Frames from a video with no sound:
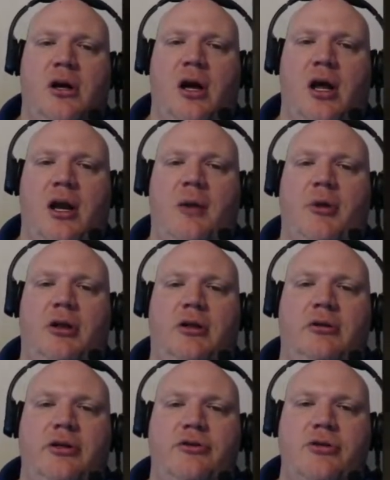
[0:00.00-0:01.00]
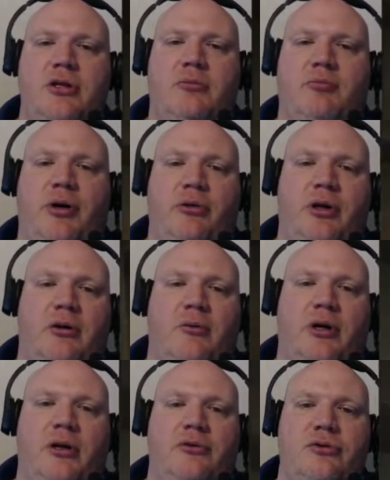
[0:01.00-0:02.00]
and I'm a little interested in poking
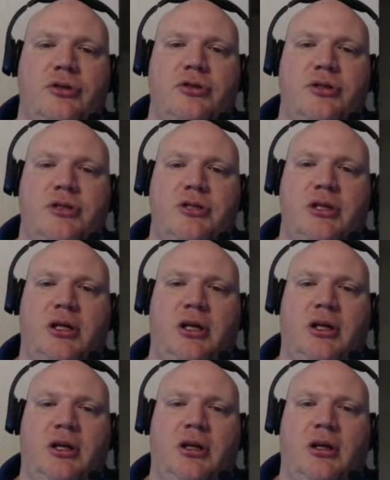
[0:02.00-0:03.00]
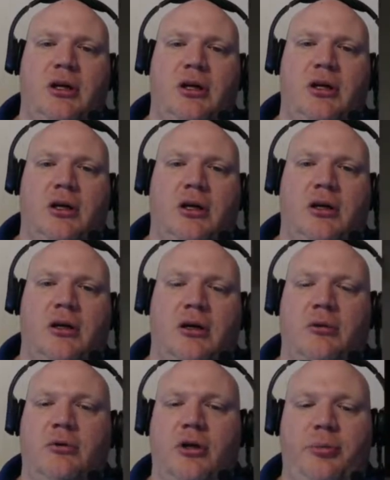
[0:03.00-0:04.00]
around just to see. Oh,
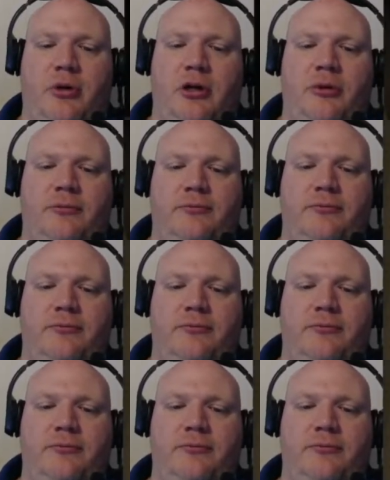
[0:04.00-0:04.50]
creeper coming.